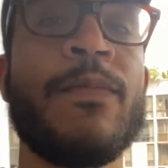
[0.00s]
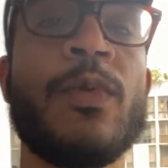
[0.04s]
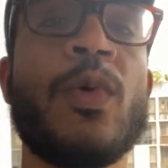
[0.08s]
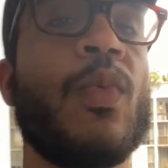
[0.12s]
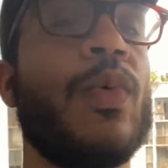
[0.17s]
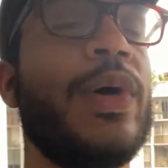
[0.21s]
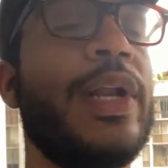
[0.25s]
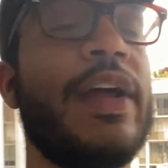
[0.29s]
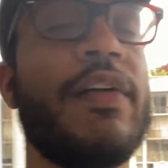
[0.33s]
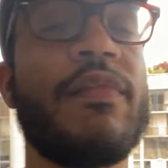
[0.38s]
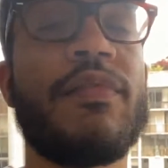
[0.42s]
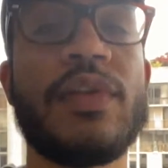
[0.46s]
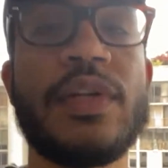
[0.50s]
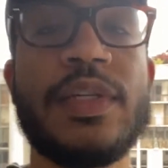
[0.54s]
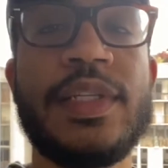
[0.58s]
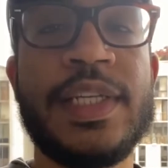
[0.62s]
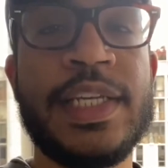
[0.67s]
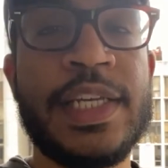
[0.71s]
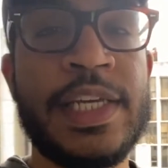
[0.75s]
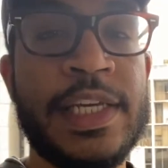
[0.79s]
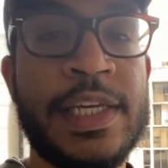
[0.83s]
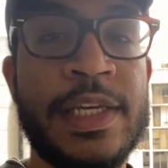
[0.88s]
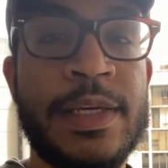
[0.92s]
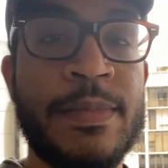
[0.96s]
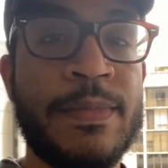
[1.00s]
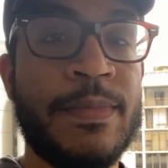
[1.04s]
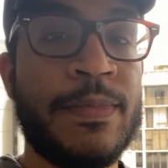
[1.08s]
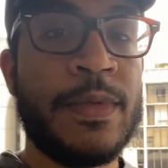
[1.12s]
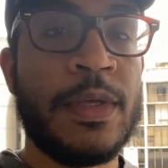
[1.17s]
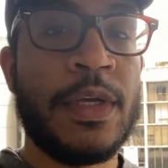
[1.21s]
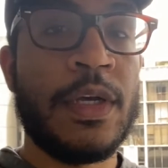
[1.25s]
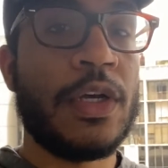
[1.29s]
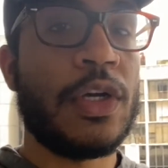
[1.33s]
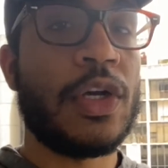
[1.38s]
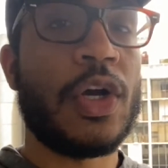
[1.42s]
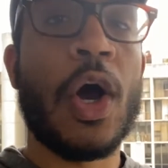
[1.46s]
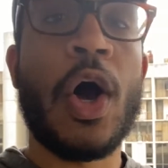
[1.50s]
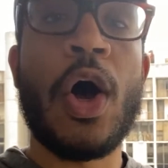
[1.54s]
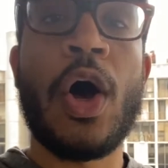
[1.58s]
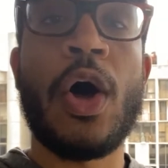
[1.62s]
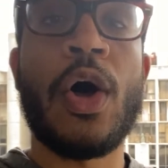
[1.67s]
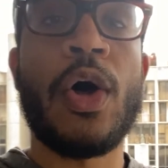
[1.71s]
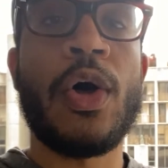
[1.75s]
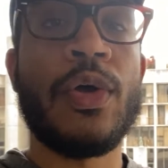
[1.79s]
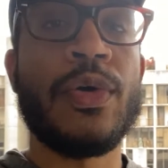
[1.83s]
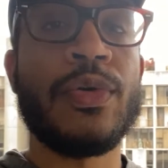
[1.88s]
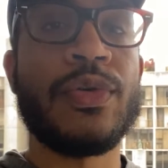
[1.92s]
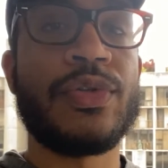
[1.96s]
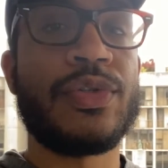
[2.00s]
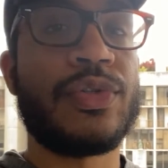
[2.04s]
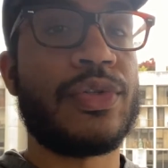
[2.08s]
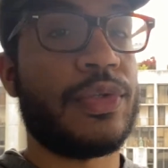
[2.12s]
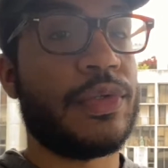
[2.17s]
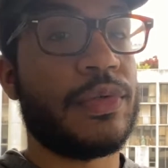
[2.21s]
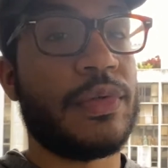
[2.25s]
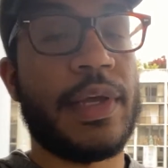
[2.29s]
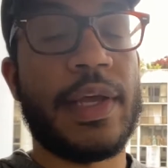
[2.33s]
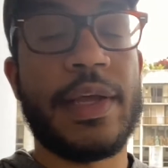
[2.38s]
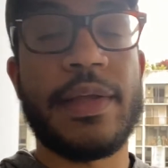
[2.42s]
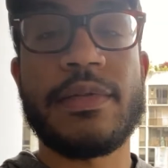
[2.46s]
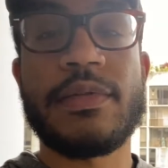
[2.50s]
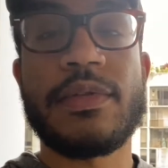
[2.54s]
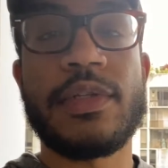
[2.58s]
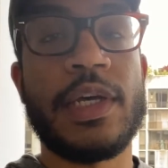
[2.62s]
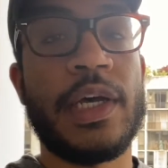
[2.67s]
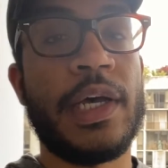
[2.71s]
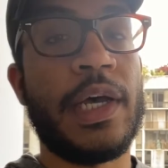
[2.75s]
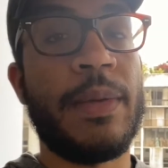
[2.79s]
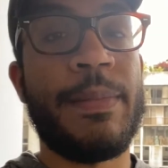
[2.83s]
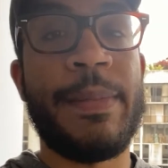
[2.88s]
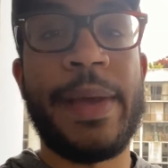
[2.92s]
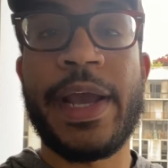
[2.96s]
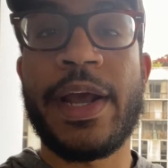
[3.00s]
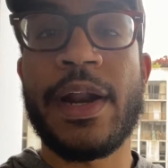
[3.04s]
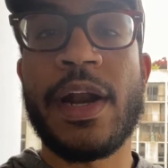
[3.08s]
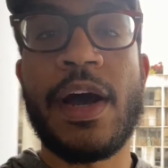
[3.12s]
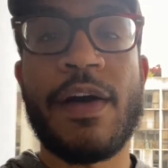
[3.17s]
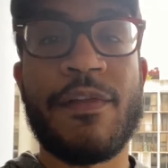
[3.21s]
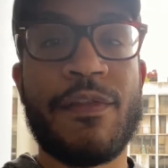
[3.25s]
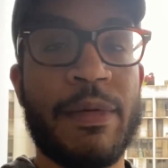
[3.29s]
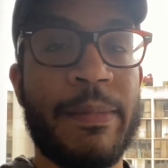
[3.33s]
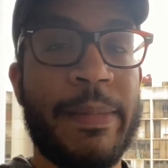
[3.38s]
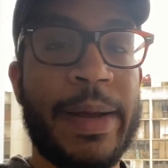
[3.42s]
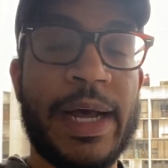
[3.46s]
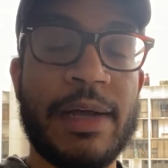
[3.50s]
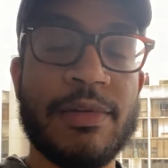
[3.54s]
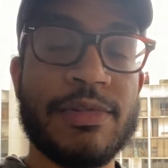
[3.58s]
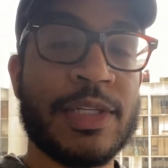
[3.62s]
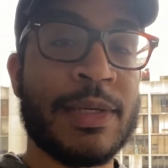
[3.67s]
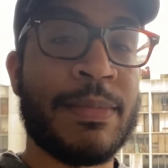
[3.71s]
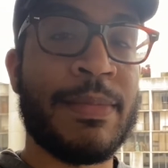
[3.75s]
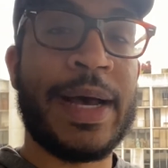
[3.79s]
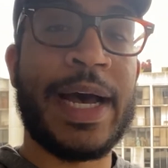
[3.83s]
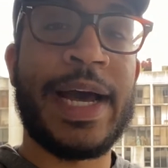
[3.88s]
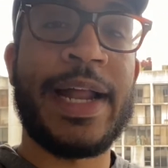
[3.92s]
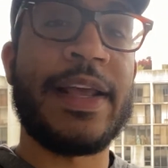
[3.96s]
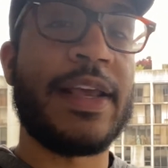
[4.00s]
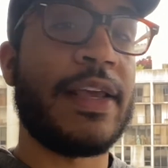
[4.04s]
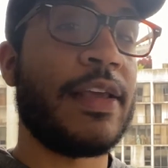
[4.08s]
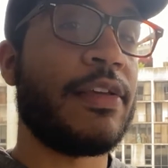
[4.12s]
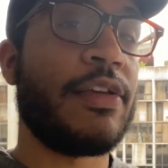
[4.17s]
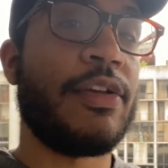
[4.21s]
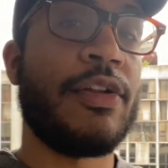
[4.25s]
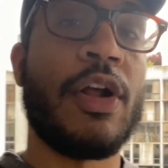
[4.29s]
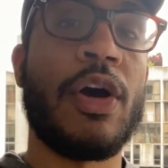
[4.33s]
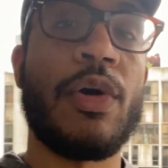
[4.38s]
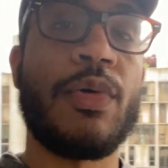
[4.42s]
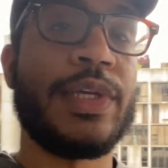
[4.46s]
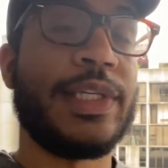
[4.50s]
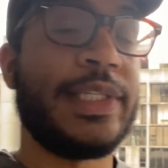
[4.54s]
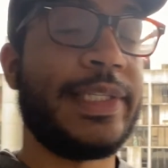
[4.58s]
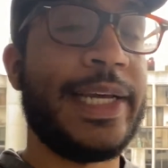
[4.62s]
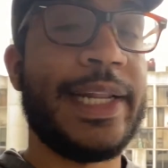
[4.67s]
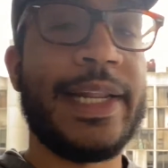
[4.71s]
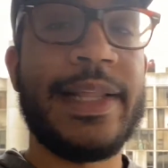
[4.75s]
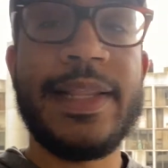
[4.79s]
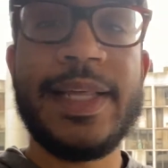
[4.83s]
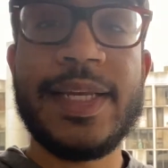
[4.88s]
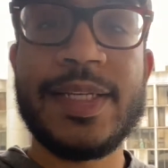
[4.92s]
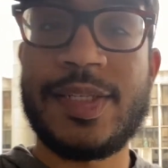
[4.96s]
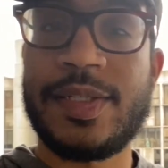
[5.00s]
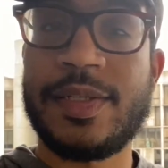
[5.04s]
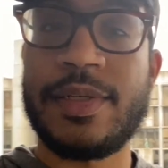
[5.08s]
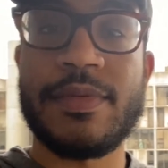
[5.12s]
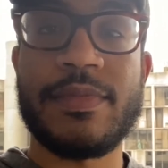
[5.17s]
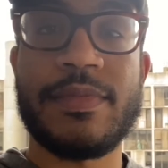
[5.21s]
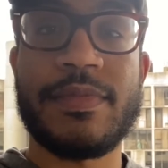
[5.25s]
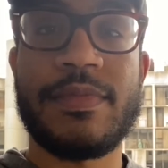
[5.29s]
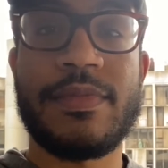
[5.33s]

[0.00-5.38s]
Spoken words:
whenever a team calls to make an offer about somebody, you know, he's going to listen.